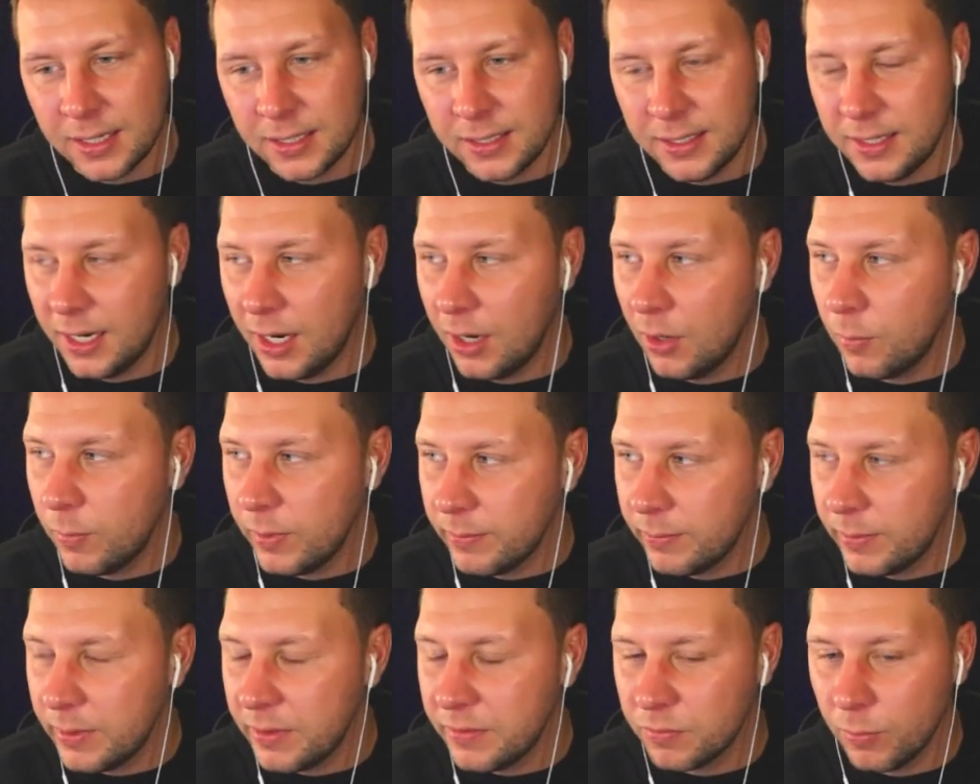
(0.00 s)
You know, we
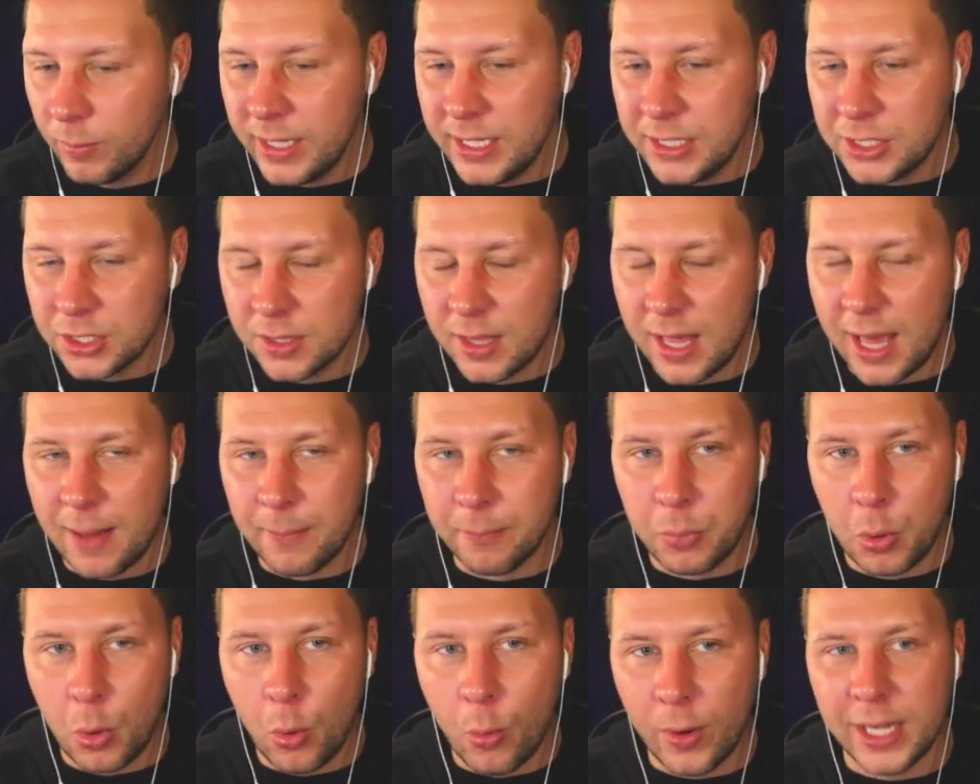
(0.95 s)
we've reached that
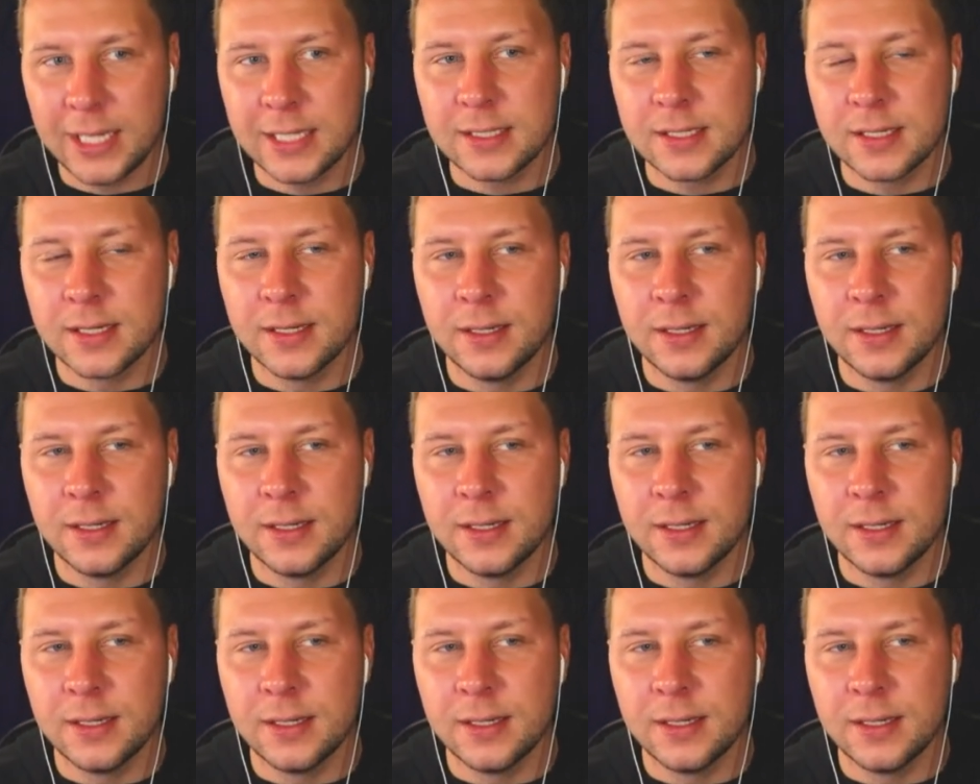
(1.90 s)
point